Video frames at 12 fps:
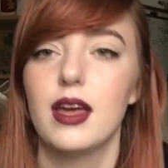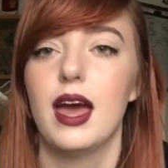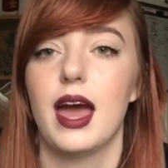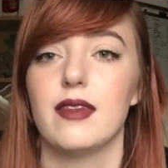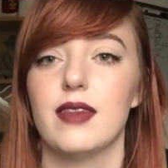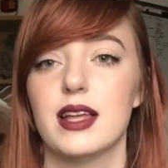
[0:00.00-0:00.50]

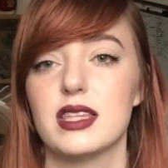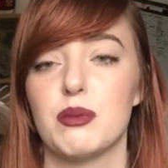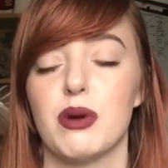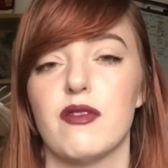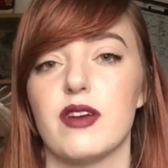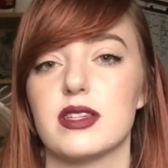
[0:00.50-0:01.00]
and that's a
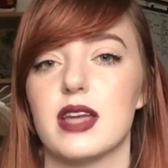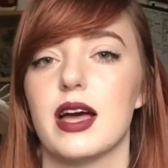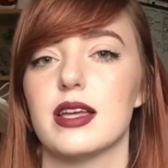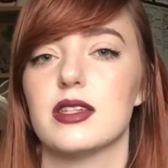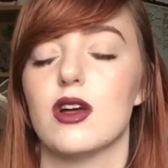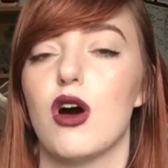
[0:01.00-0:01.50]
perfect
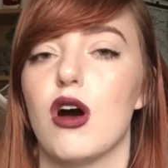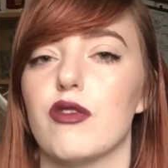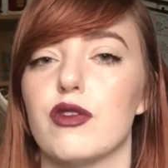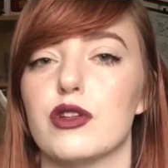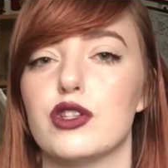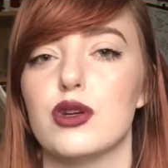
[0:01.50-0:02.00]
size to
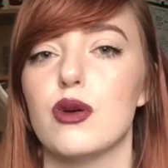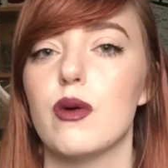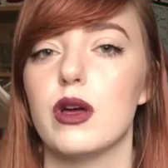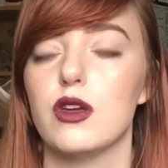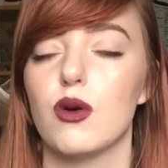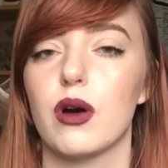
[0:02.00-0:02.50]
offer to
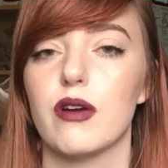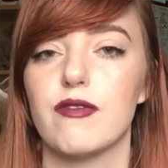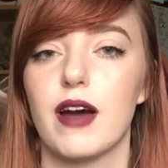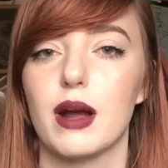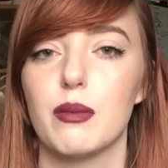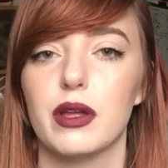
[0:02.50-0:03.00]
your
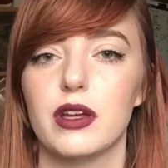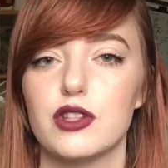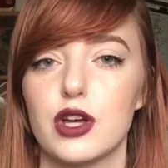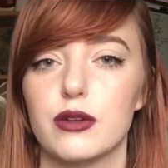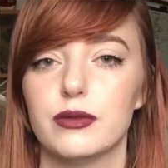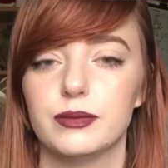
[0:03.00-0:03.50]
fire-bellied
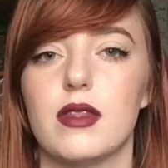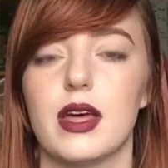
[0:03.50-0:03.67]
toad.